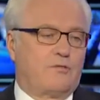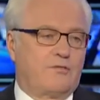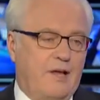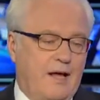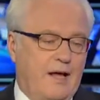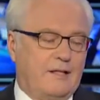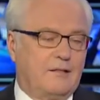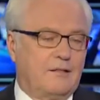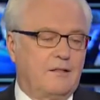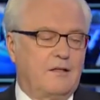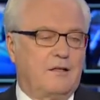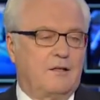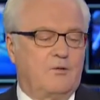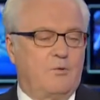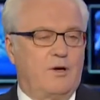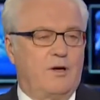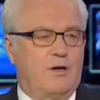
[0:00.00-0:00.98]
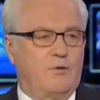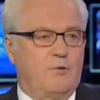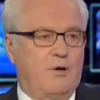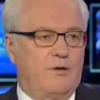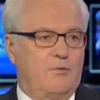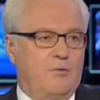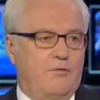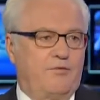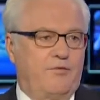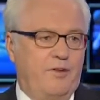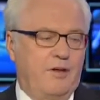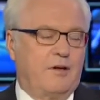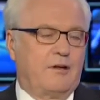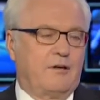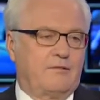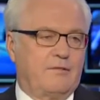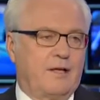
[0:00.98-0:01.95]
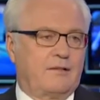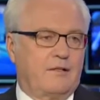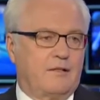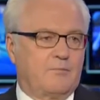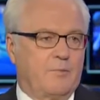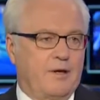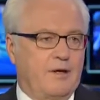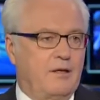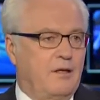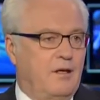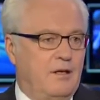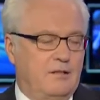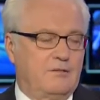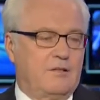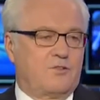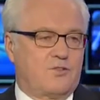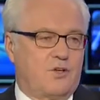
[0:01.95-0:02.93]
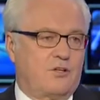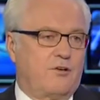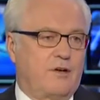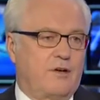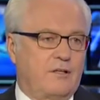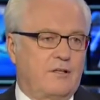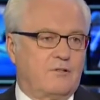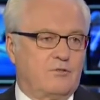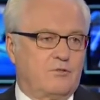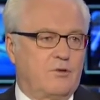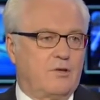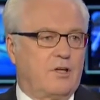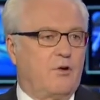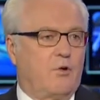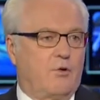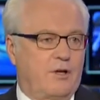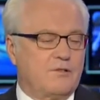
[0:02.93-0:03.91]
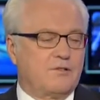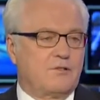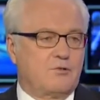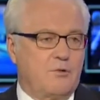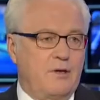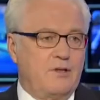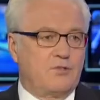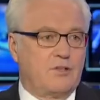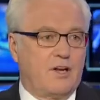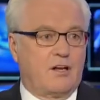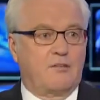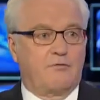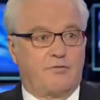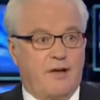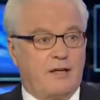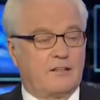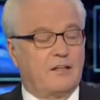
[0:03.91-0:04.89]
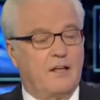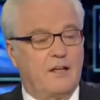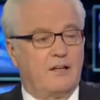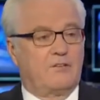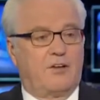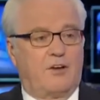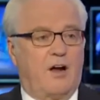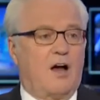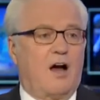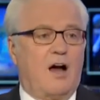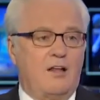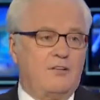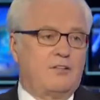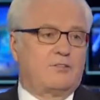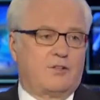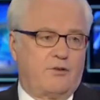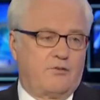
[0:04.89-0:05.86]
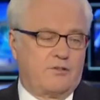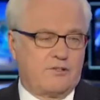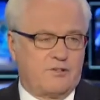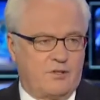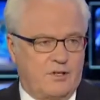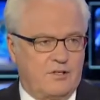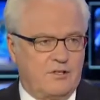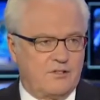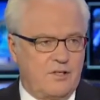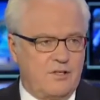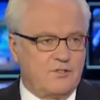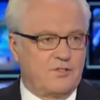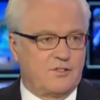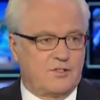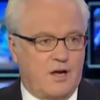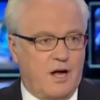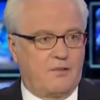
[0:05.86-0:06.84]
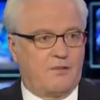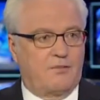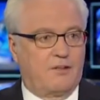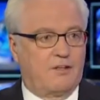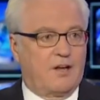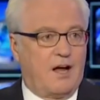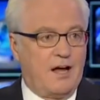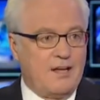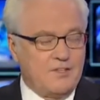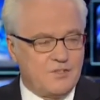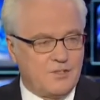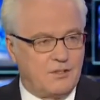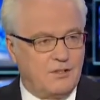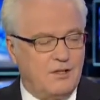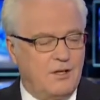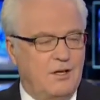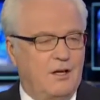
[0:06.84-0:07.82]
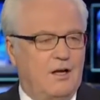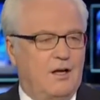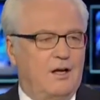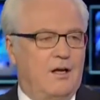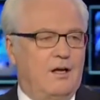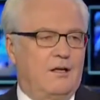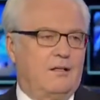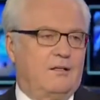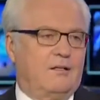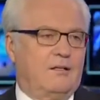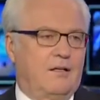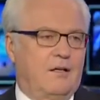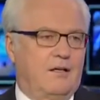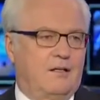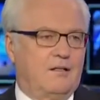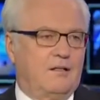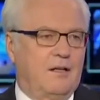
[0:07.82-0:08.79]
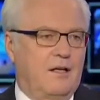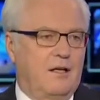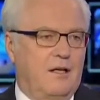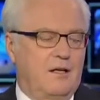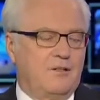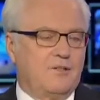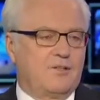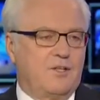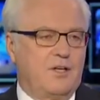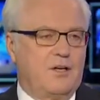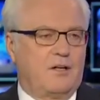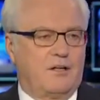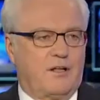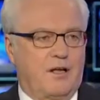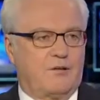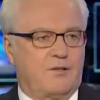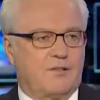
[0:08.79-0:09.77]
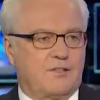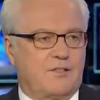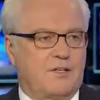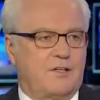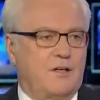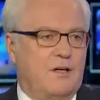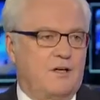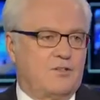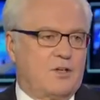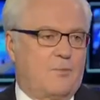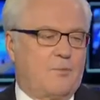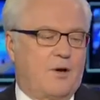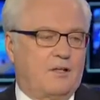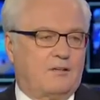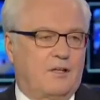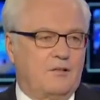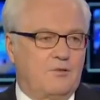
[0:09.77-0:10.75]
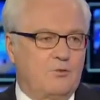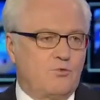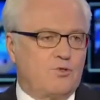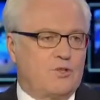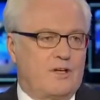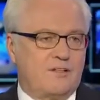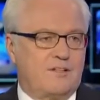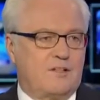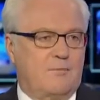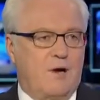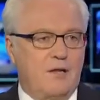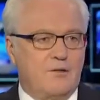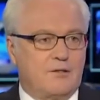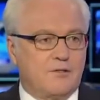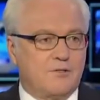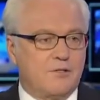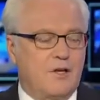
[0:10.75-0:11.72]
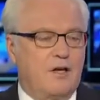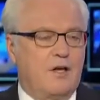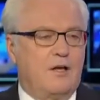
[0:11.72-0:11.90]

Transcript: of that, we fear that it may degenerate into a chaotic situation. And in fact, there are other terrorist organizations other than ISIL in Syria, like this Jabhat al-Nusra and some others.